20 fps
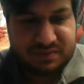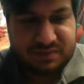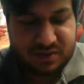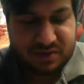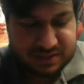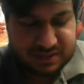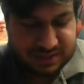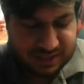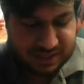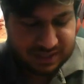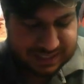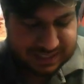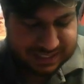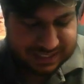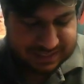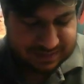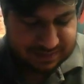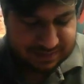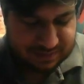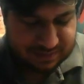Rock Slide
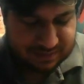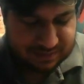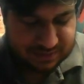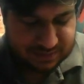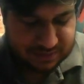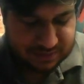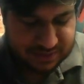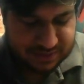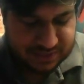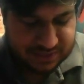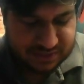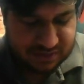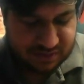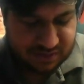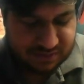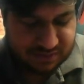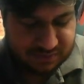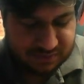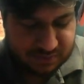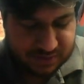and Stone Edge
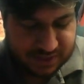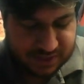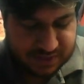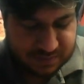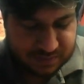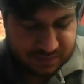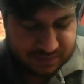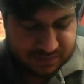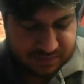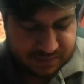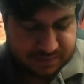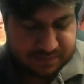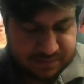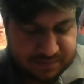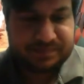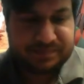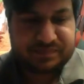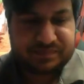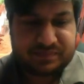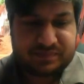are 4-gauge moves.
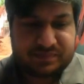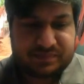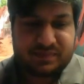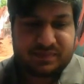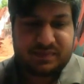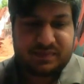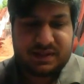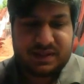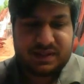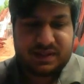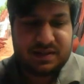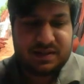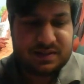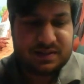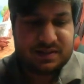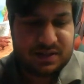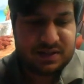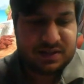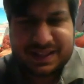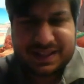
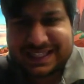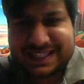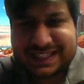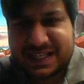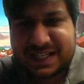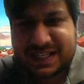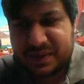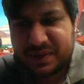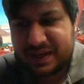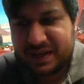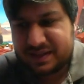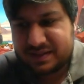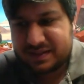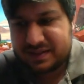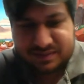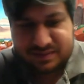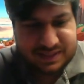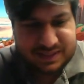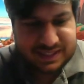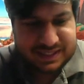So I think that's why
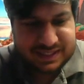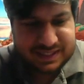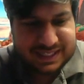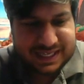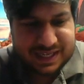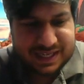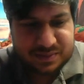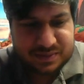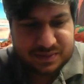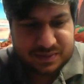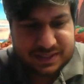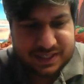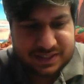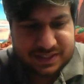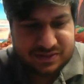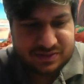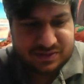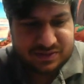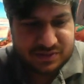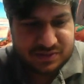Hit the Gas was there
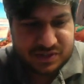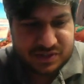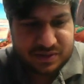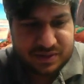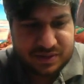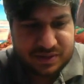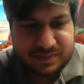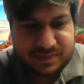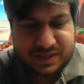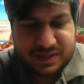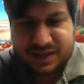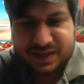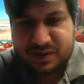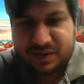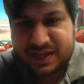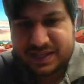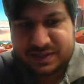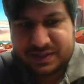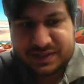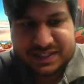to show them that,
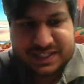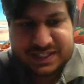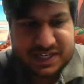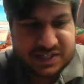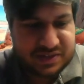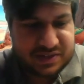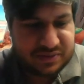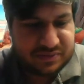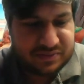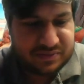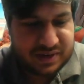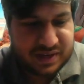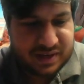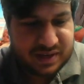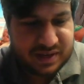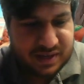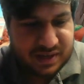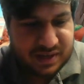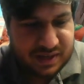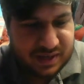okay, no, it's actually 3.
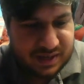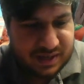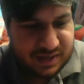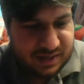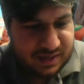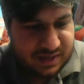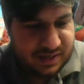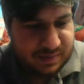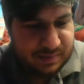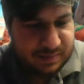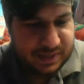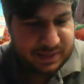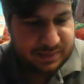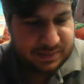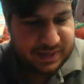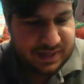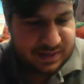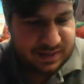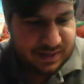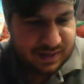
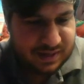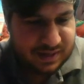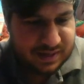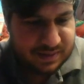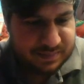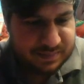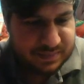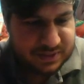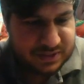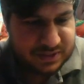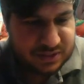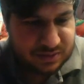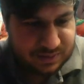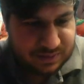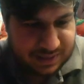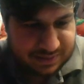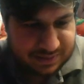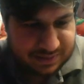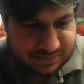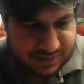Anyway, 2
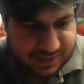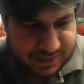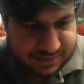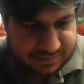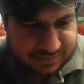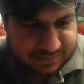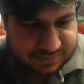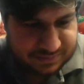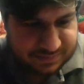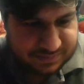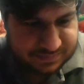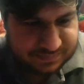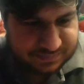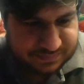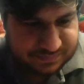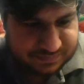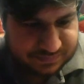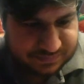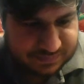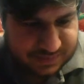out of 5.
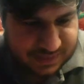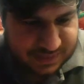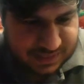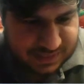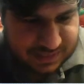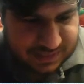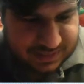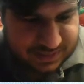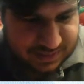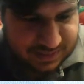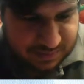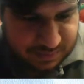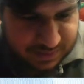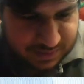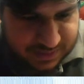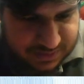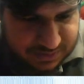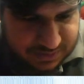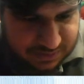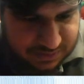Let's see
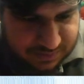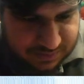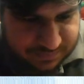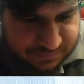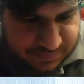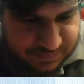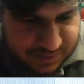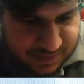what it's got.